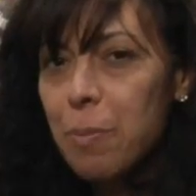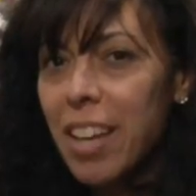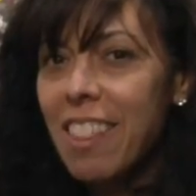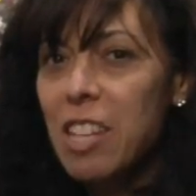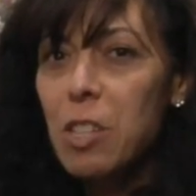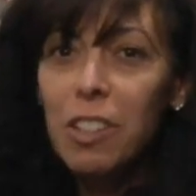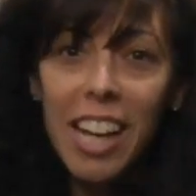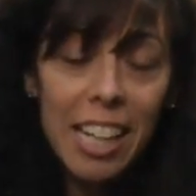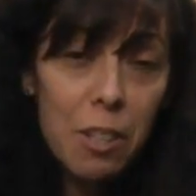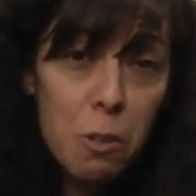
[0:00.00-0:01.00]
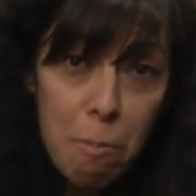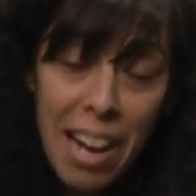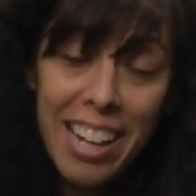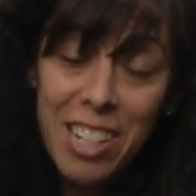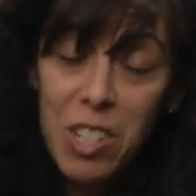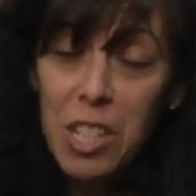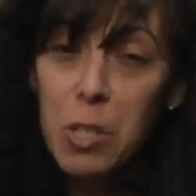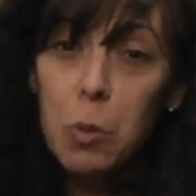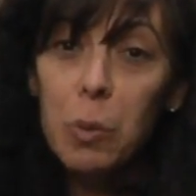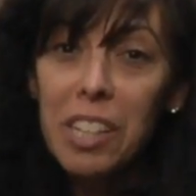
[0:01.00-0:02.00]
I think you'll like the new packaging.
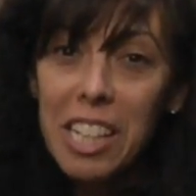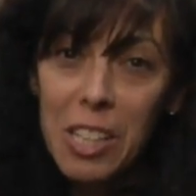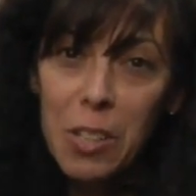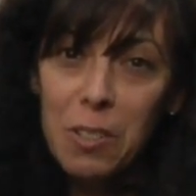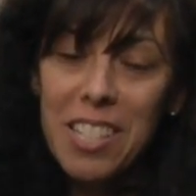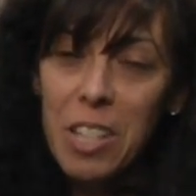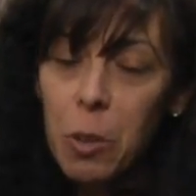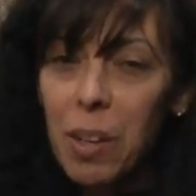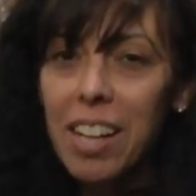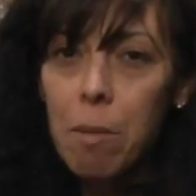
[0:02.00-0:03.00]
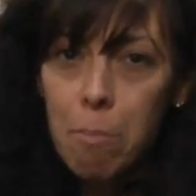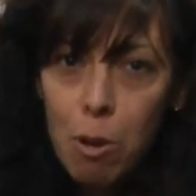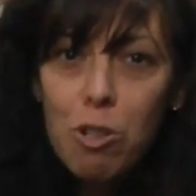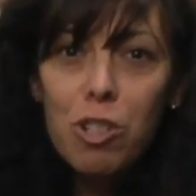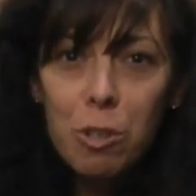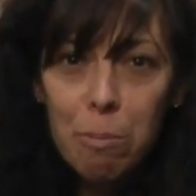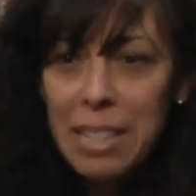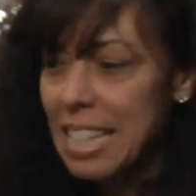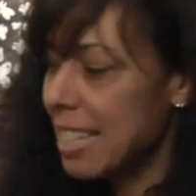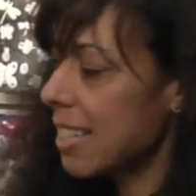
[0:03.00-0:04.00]
It's really cute. It's a great emotional
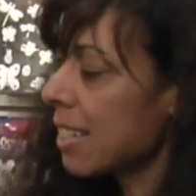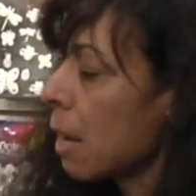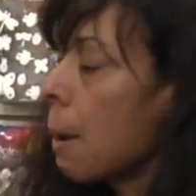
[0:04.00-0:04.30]
piece.